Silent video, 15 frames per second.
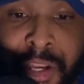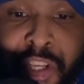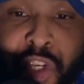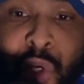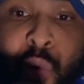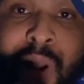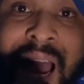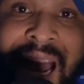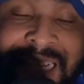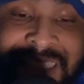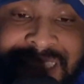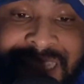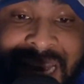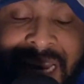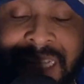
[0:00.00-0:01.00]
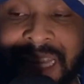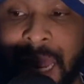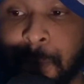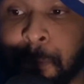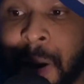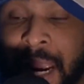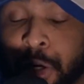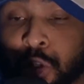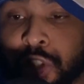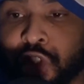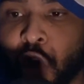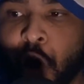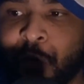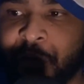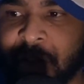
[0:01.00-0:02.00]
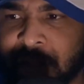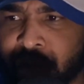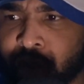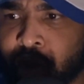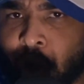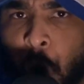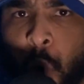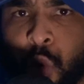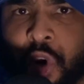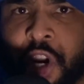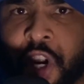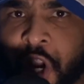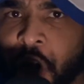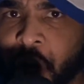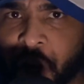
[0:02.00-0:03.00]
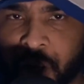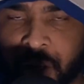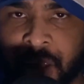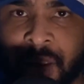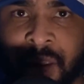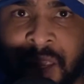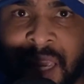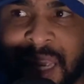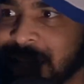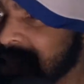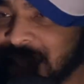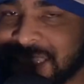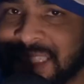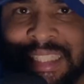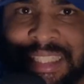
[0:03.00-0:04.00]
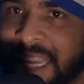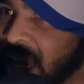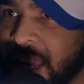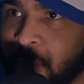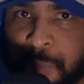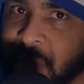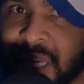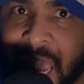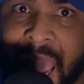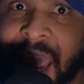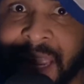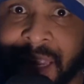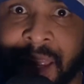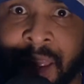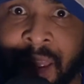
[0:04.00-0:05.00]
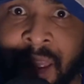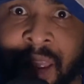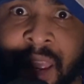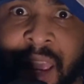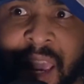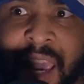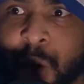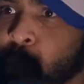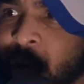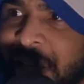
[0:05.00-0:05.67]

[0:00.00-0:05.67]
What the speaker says: You guys think that Microsoft is so good and this is the NBA and we